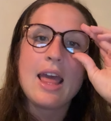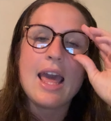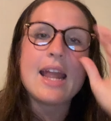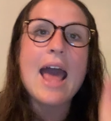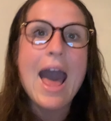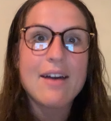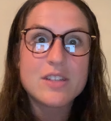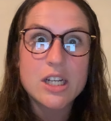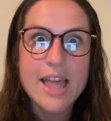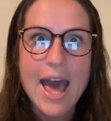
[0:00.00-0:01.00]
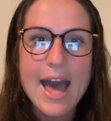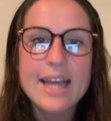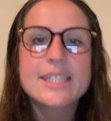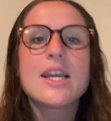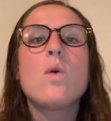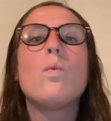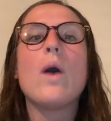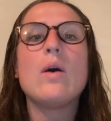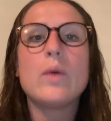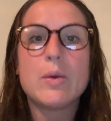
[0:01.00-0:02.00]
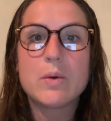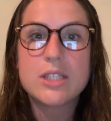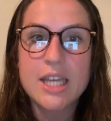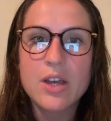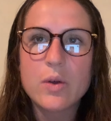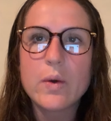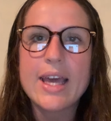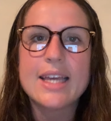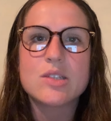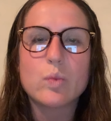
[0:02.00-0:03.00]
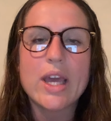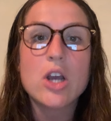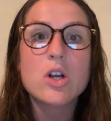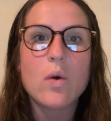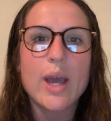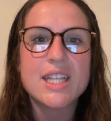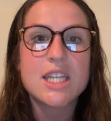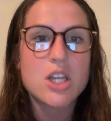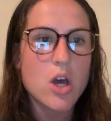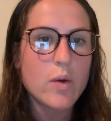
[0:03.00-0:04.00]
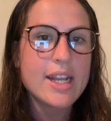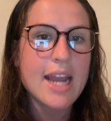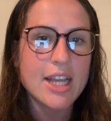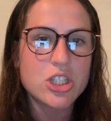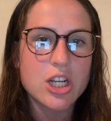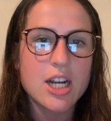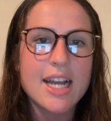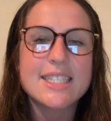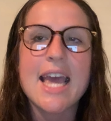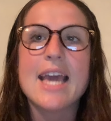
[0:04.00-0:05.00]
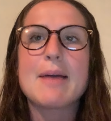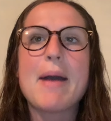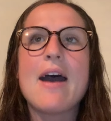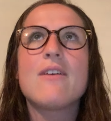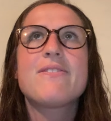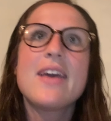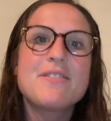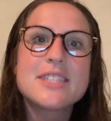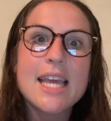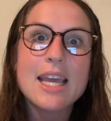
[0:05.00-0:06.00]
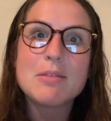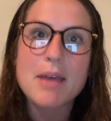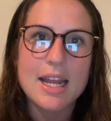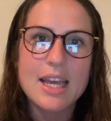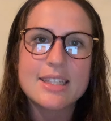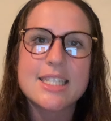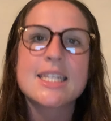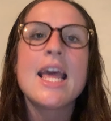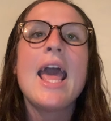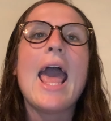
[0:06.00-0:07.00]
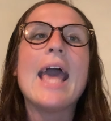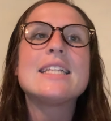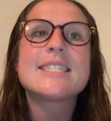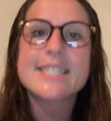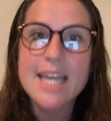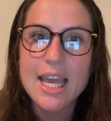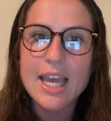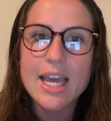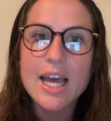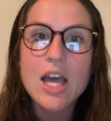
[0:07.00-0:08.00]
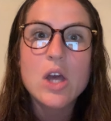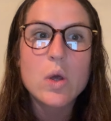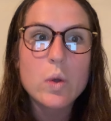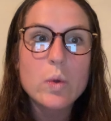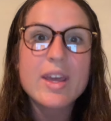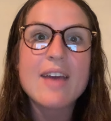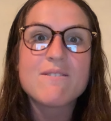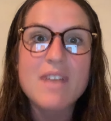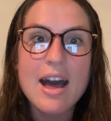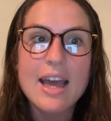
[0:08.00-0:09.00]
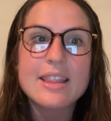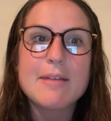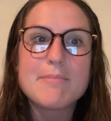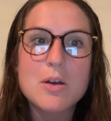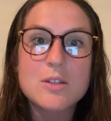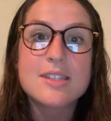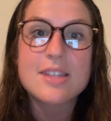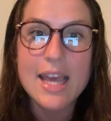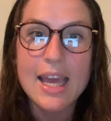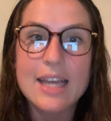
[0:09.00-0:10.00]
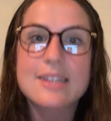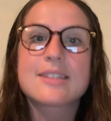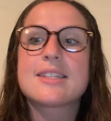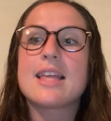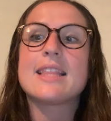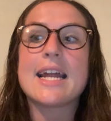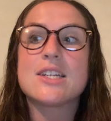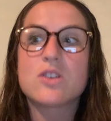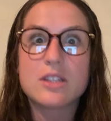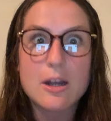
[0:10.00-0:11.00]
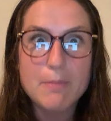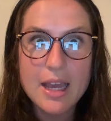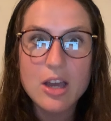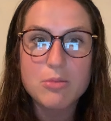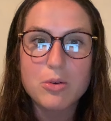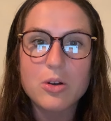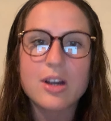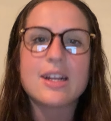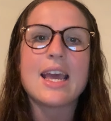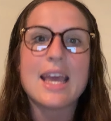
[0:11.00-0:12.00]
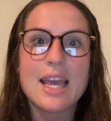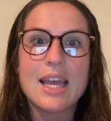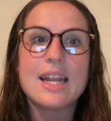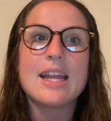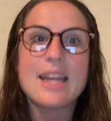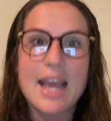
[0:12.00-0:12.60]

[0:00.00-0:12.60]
And after that, what we will do is we are going to go in nature and take about 15 minutes and see who can find the most things that is on their bingo board in